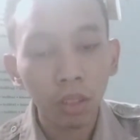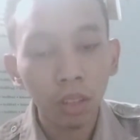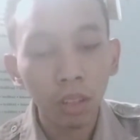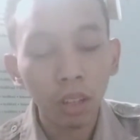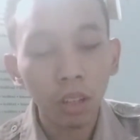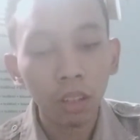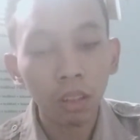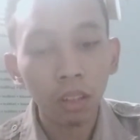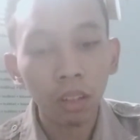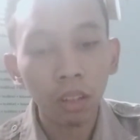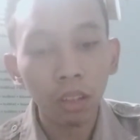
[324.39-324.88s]

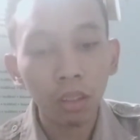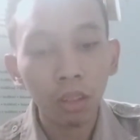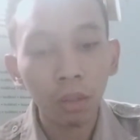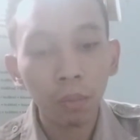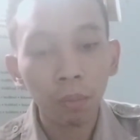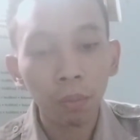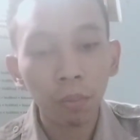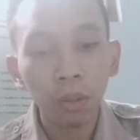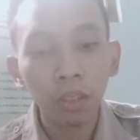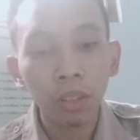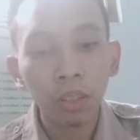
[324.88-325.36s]
It is the
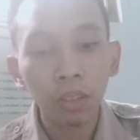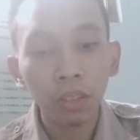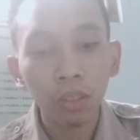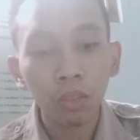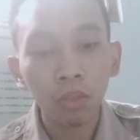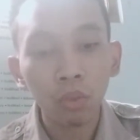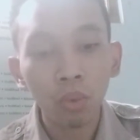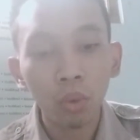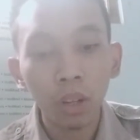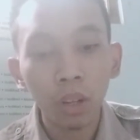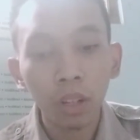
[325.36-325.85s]
biggest
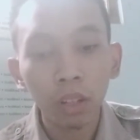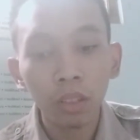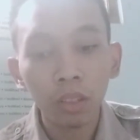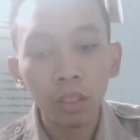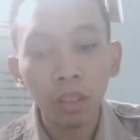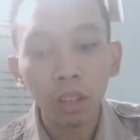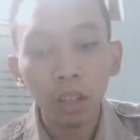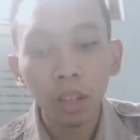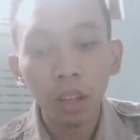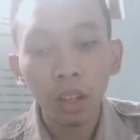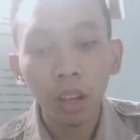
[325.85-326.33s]
threat
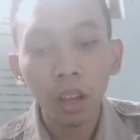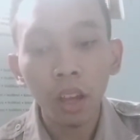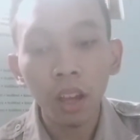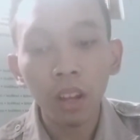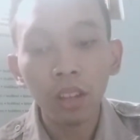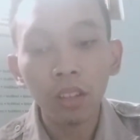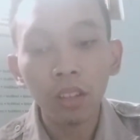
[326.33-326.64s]
and